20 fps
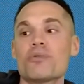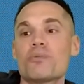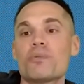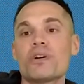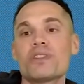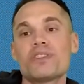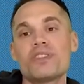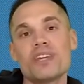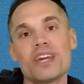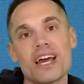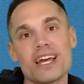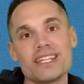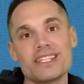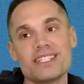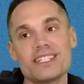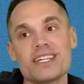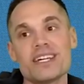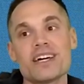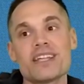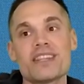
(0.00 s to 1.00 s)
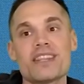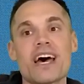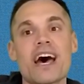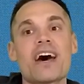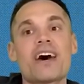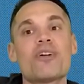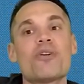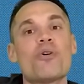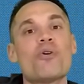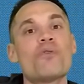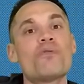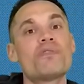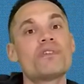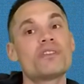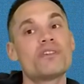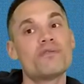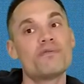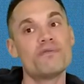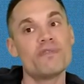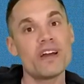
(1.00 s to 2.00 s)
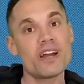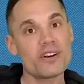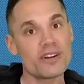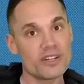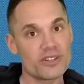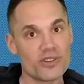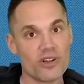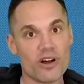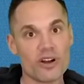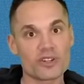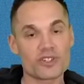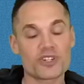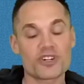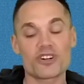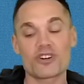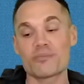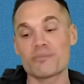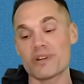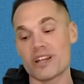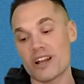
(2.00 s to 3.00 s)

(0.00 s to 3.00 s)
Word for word: with the idea that over the very long term,